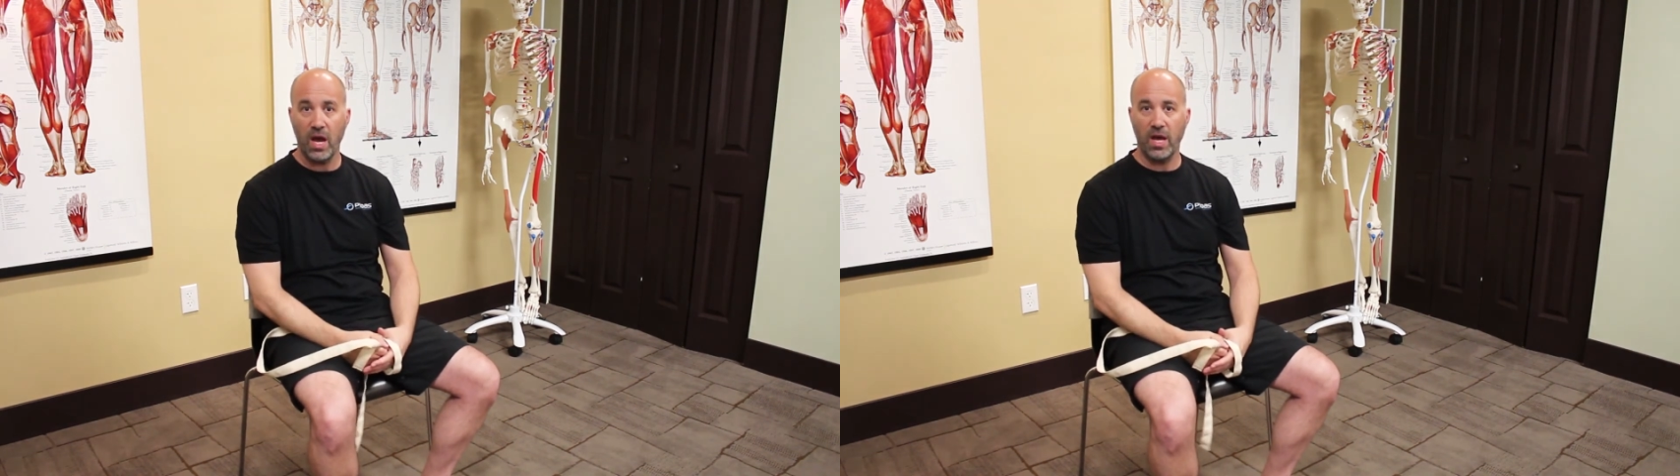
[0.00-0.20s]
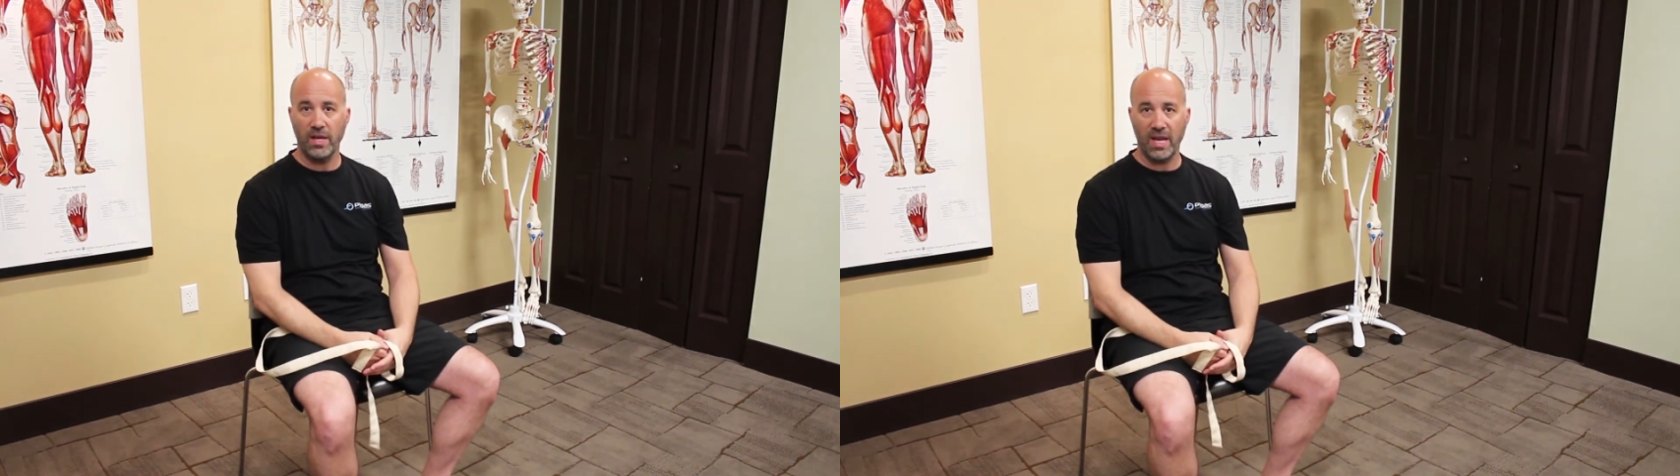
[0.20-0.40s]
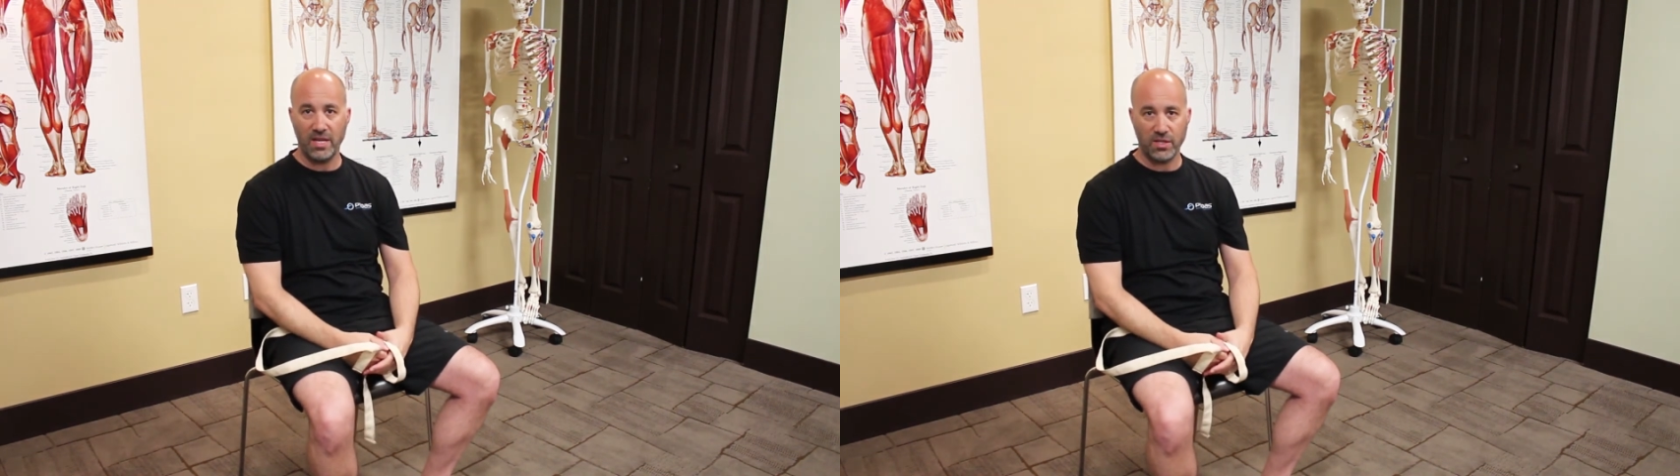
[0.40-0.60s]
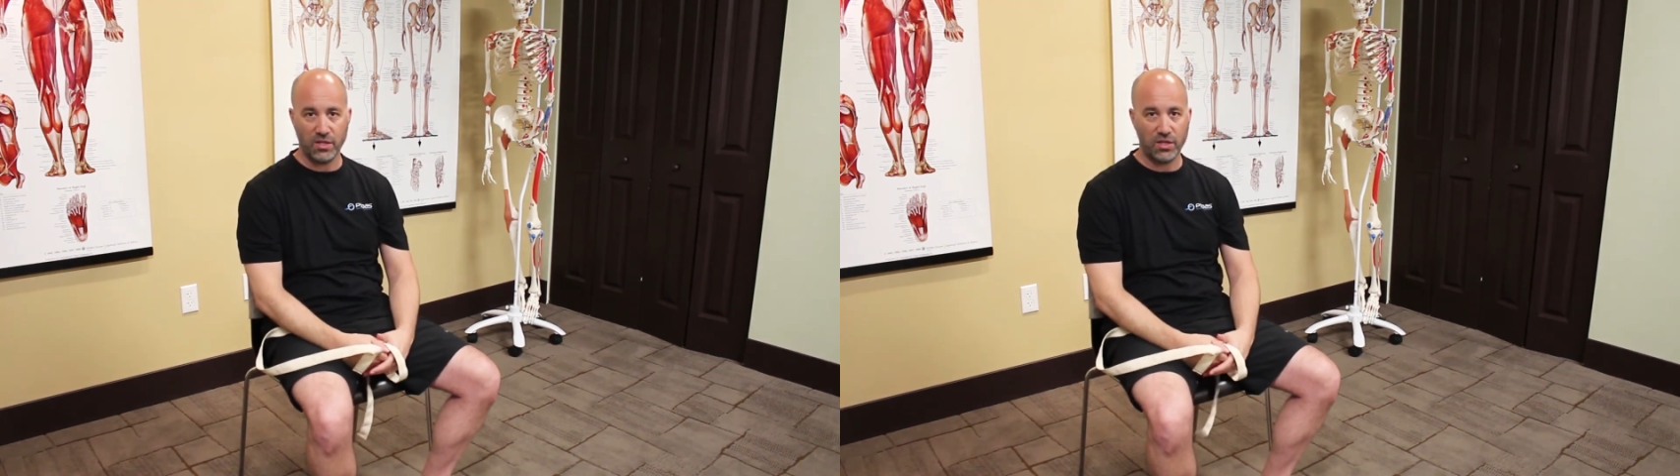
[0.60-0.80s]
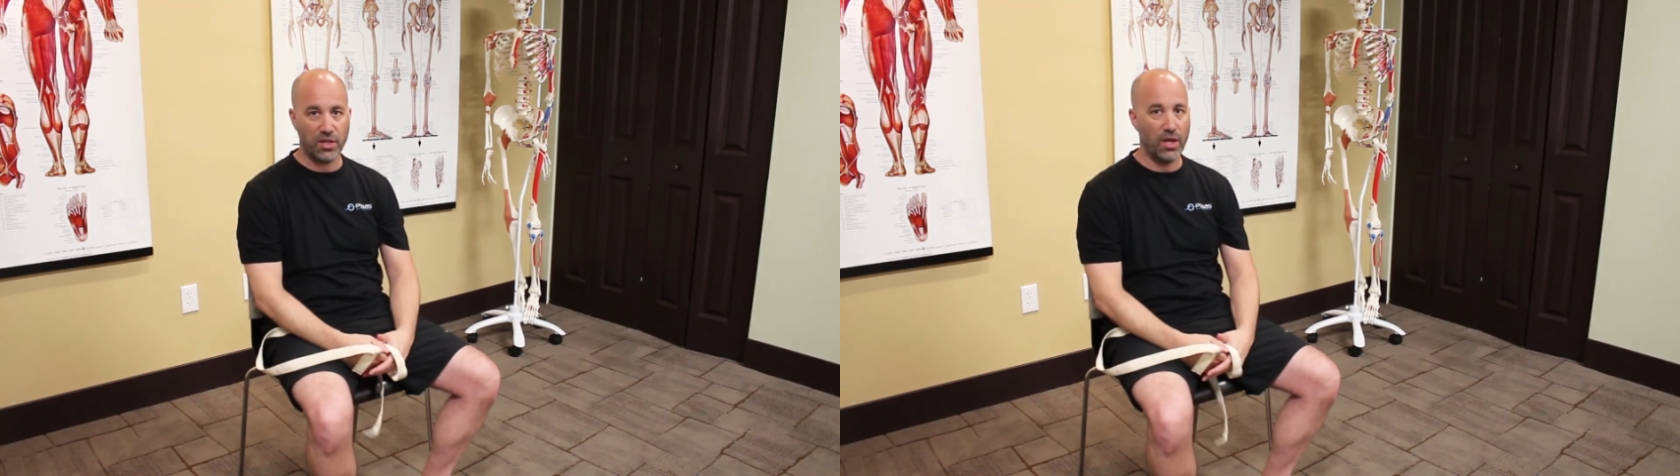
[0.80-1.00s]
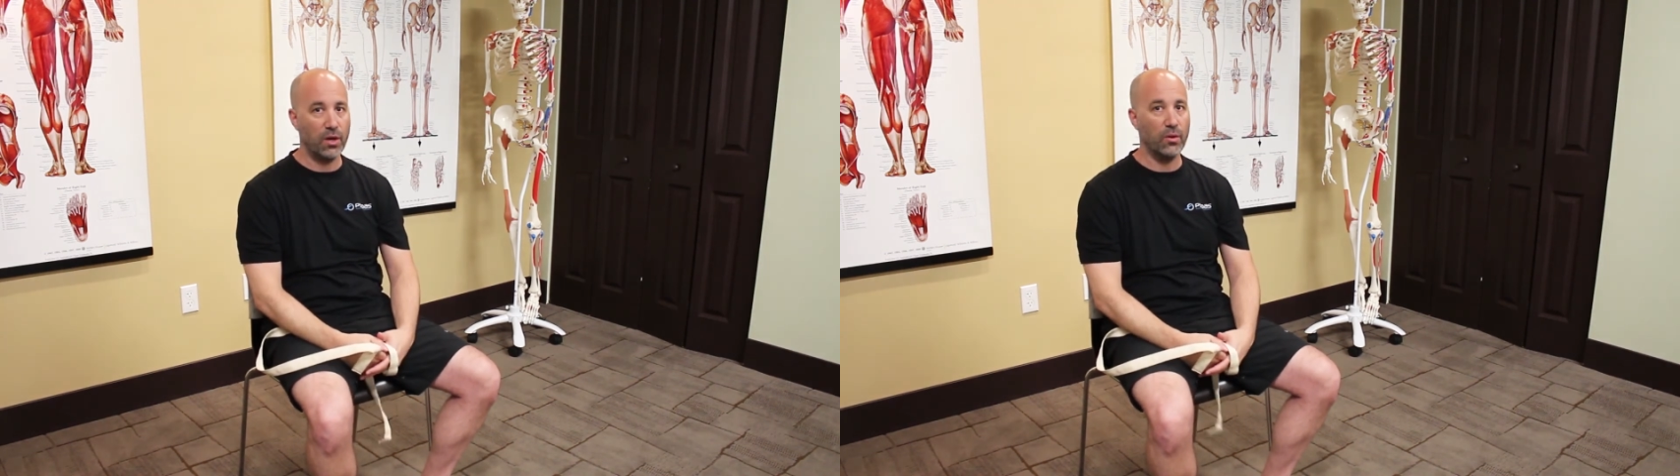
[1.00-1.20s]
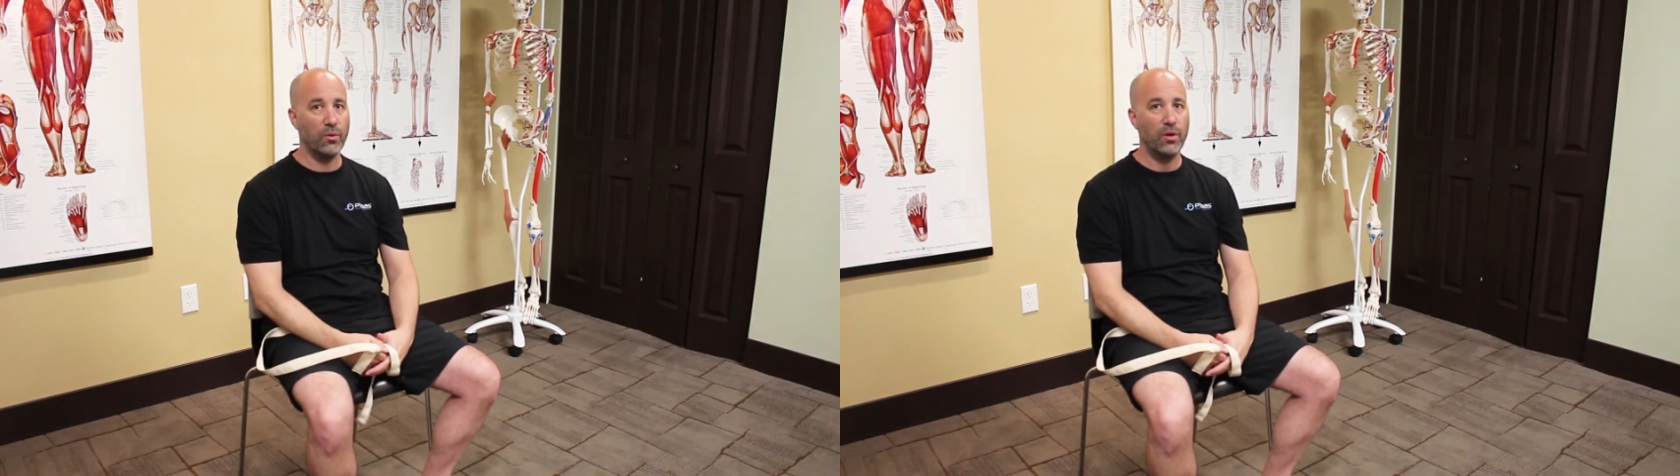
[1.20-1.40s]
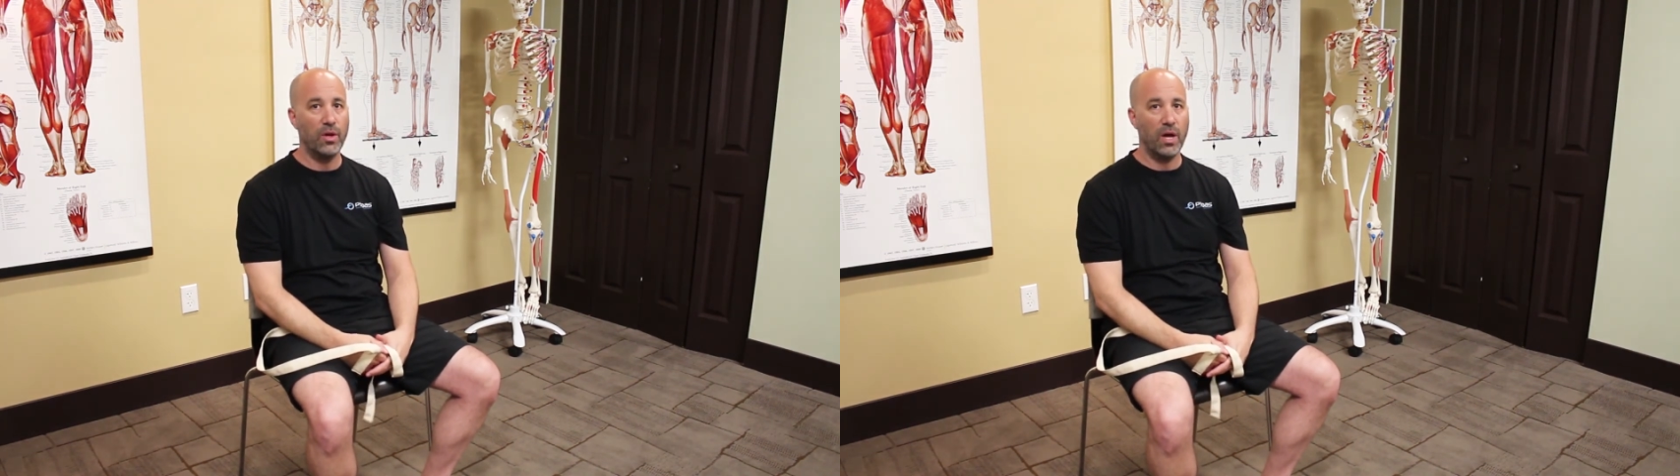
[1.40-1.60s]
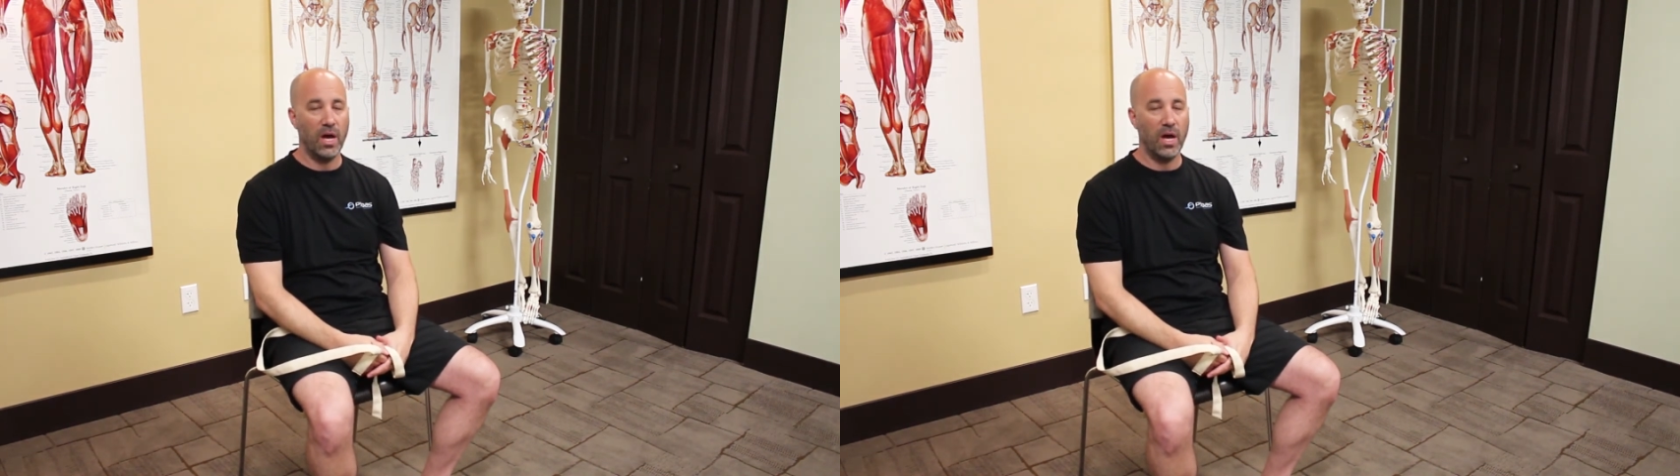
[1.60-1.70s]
on nice and slow,